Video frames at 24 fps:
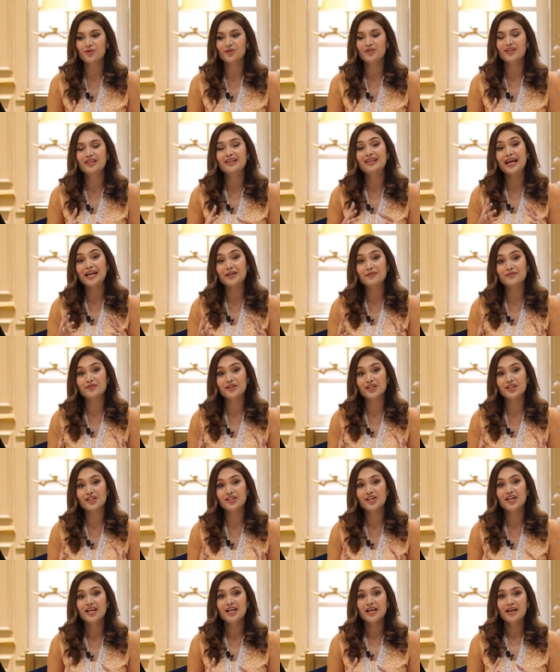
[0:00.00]
you know, the
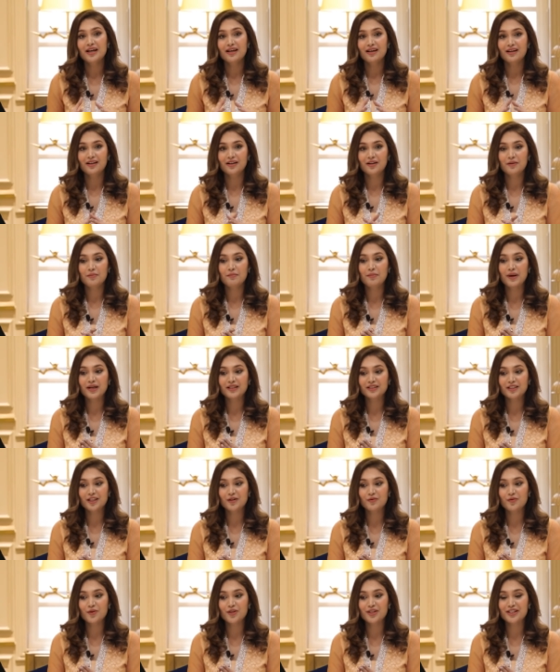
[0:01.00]
language, uh,
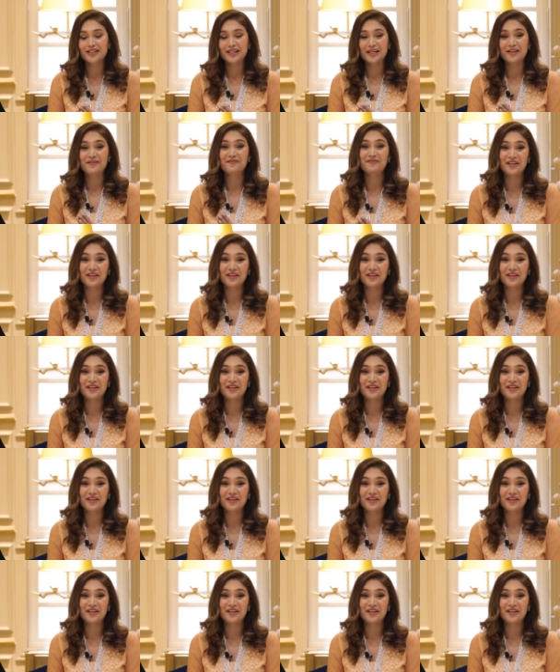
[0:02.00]
Bangla was like